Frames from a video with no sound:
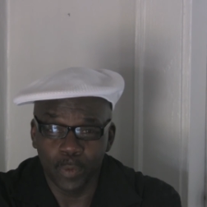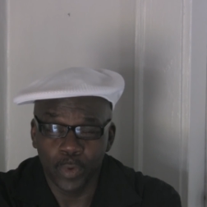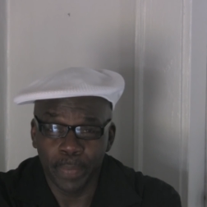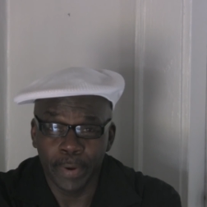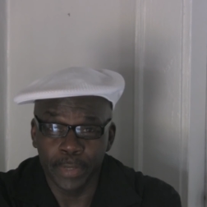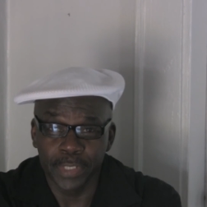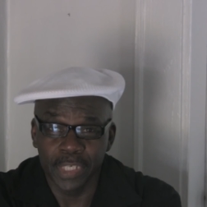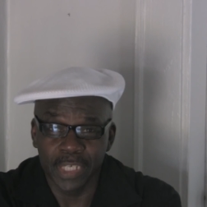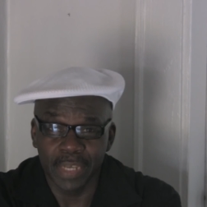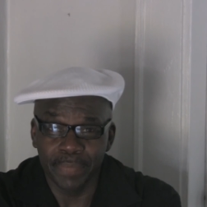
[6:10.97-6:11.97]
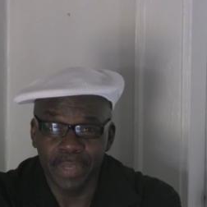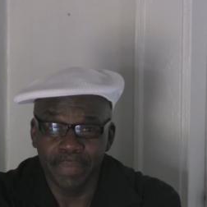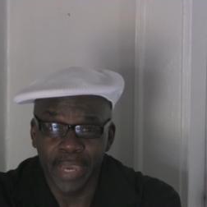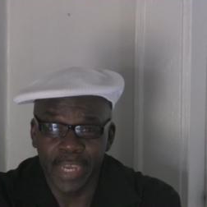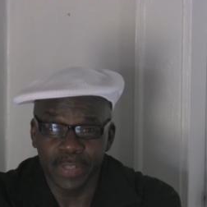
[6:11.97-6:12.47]
where purchases can be
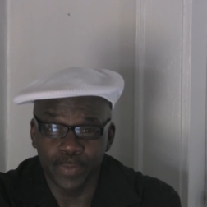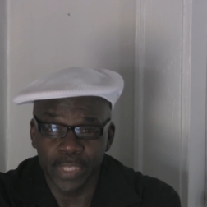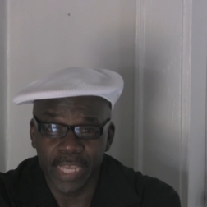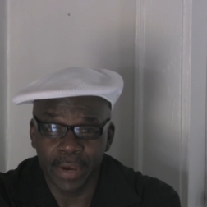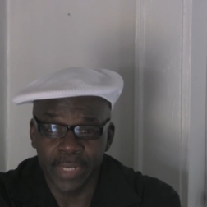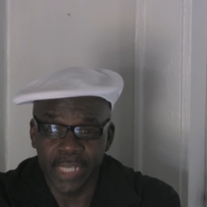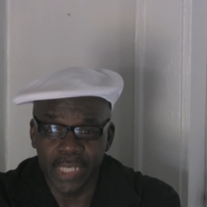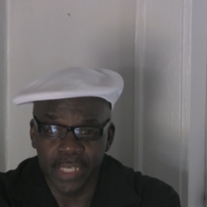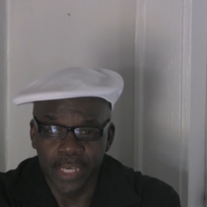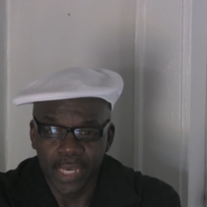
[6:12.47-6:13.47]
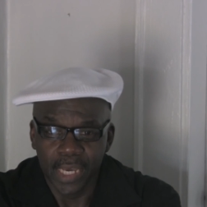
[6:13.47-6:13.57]
made without any